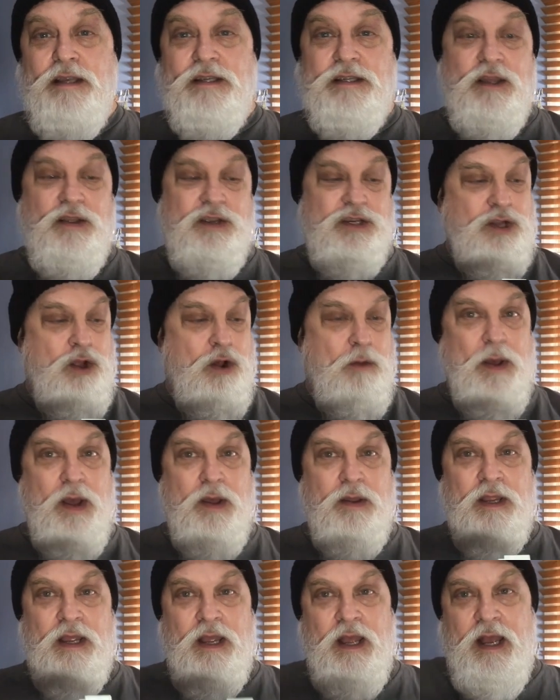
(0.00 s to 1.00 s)
so the
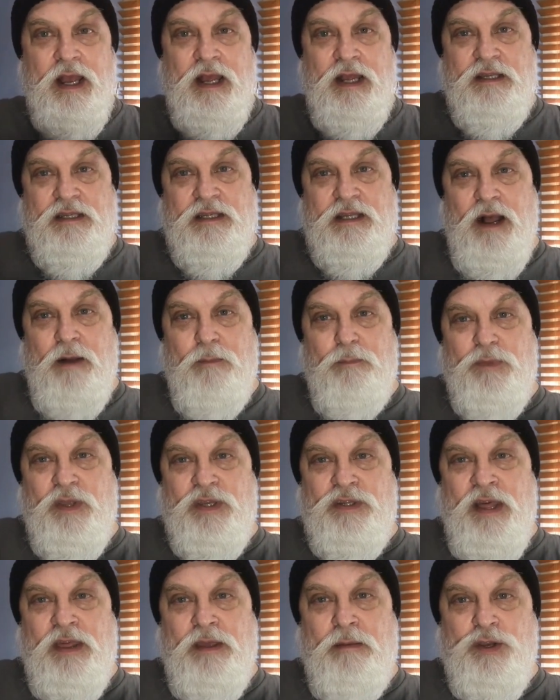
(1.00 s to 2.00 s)
Schnellboot, it's
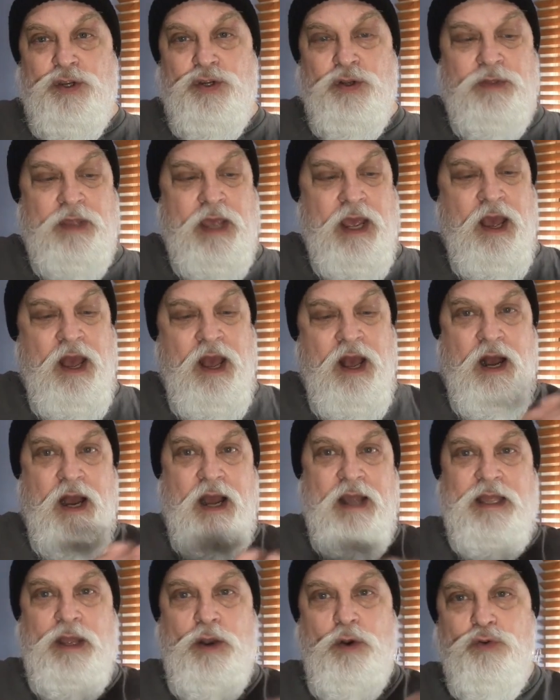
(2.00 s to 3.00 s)
there's nothing much on there. I
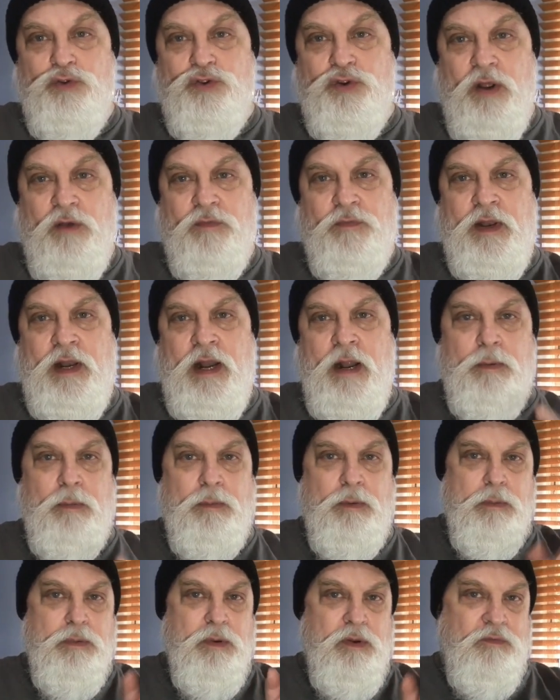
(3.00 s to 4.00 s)
have that all dry fitted up. I'll
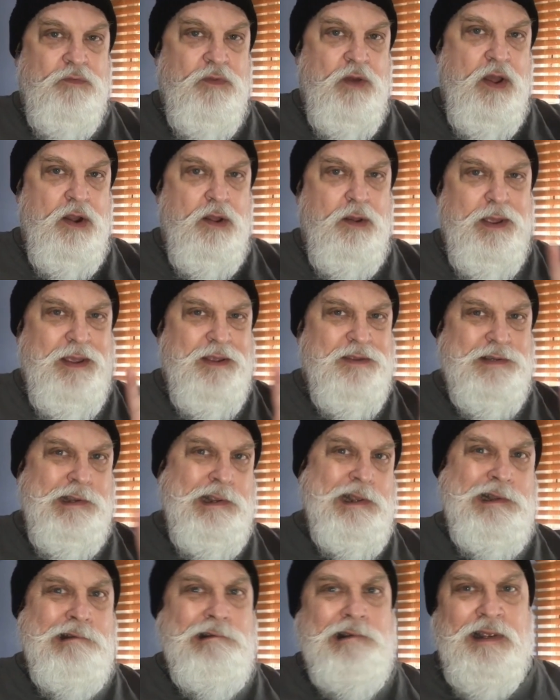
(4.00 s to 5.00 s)
probably put a photo here so you
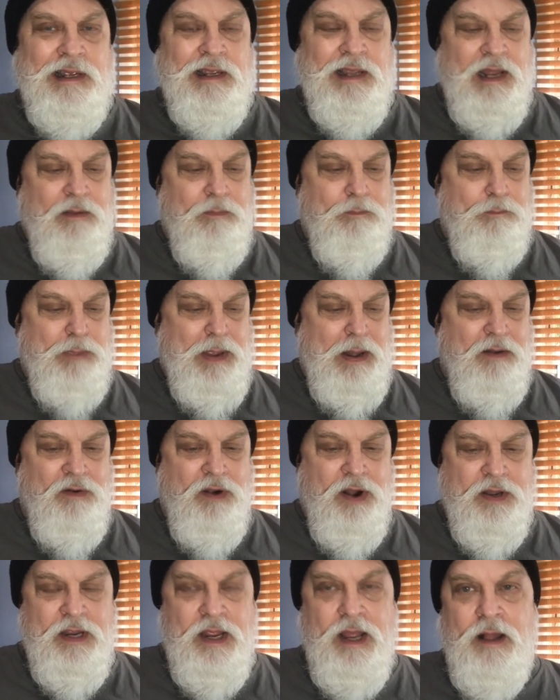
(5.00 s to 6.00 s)
can get a better
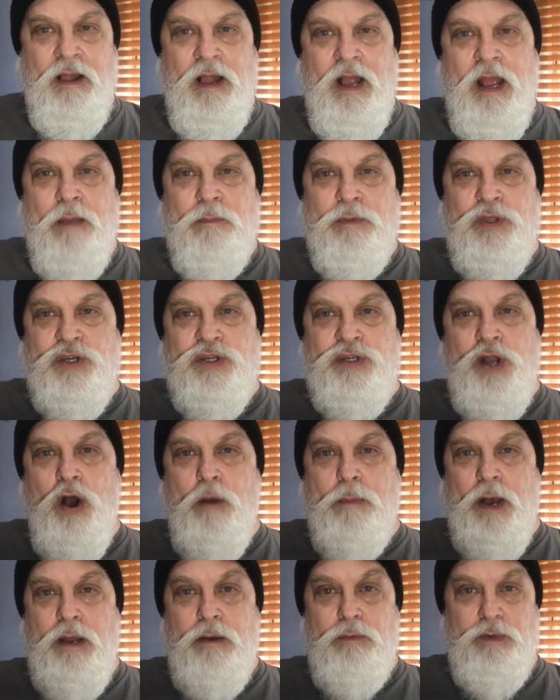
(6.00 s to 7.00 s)
idea. But the
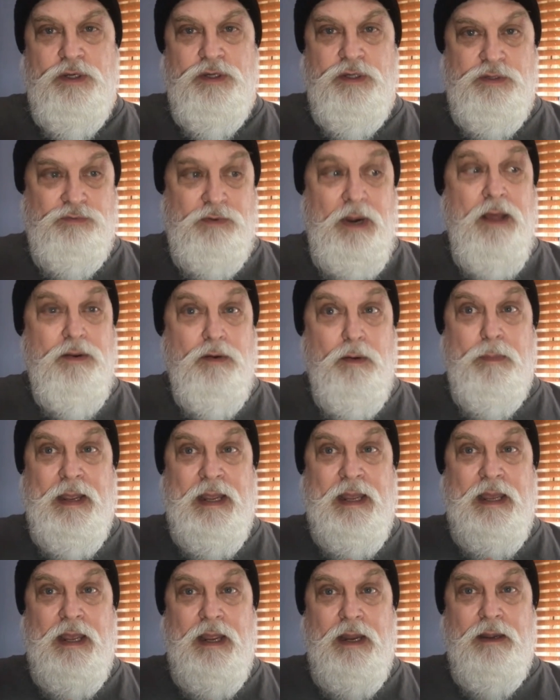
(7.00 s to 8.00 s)
Schnellboot, which is rather a
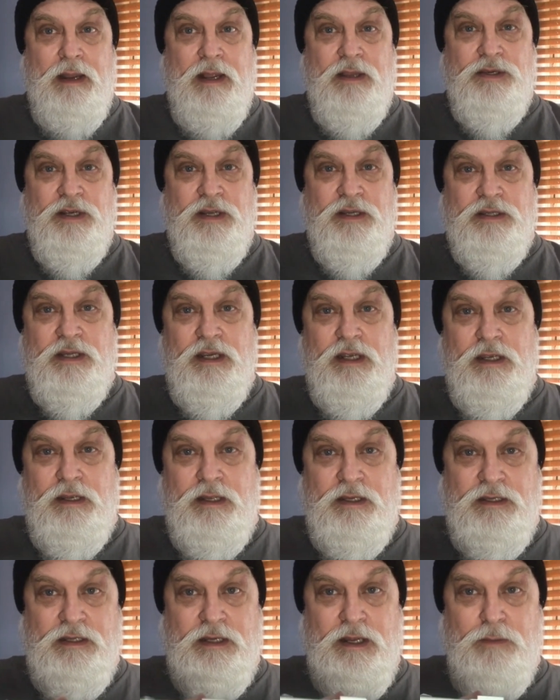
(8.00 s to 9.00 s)
big kit, as you can see,
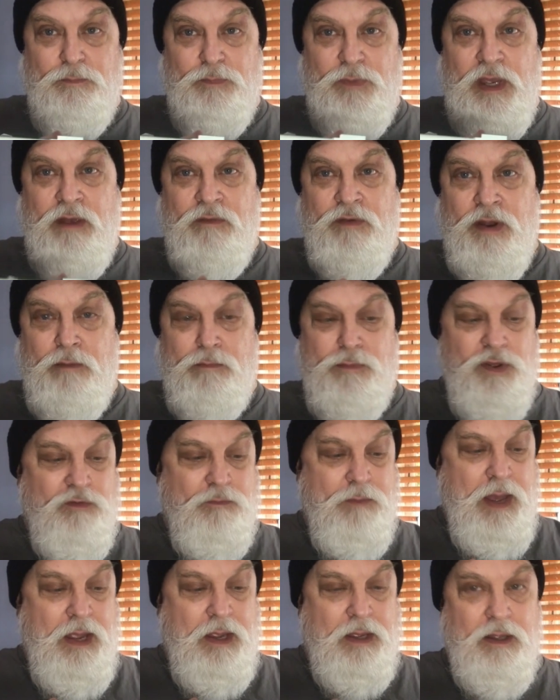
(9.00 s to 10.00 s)
it's yeah, I've got to move
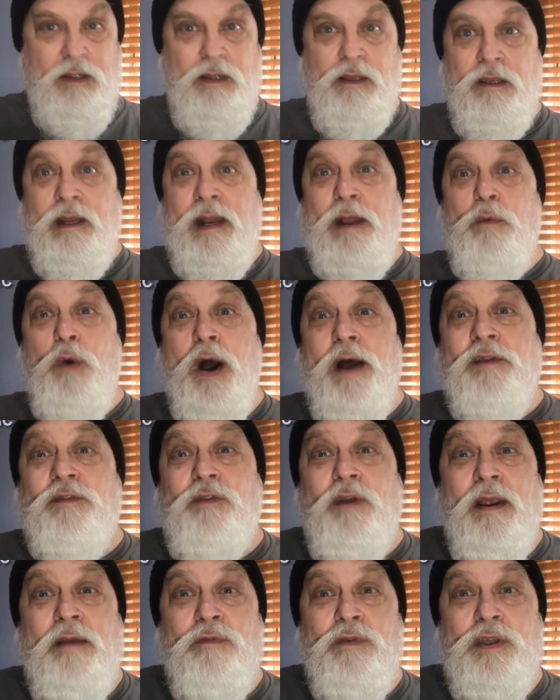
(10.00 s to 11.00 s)
back. You need
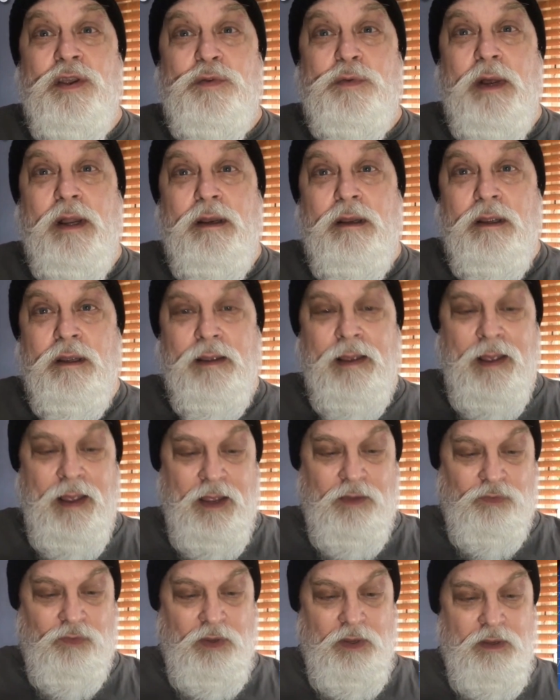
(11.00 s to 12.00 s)
widescreen for this one.
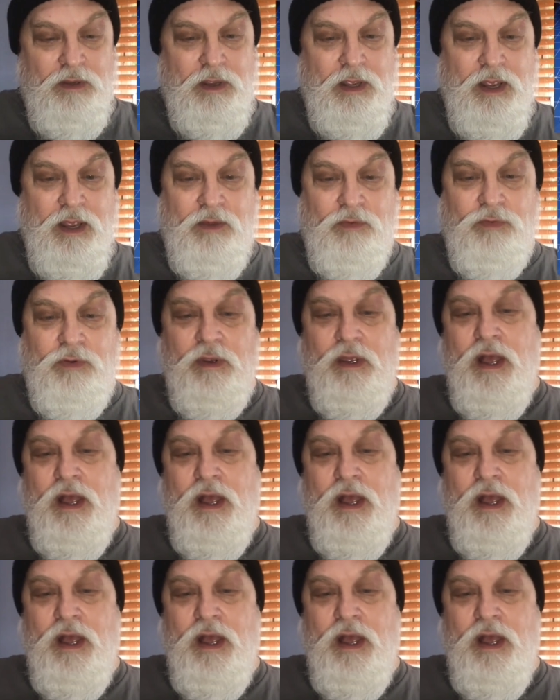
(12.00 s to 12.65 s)
Yes, yes.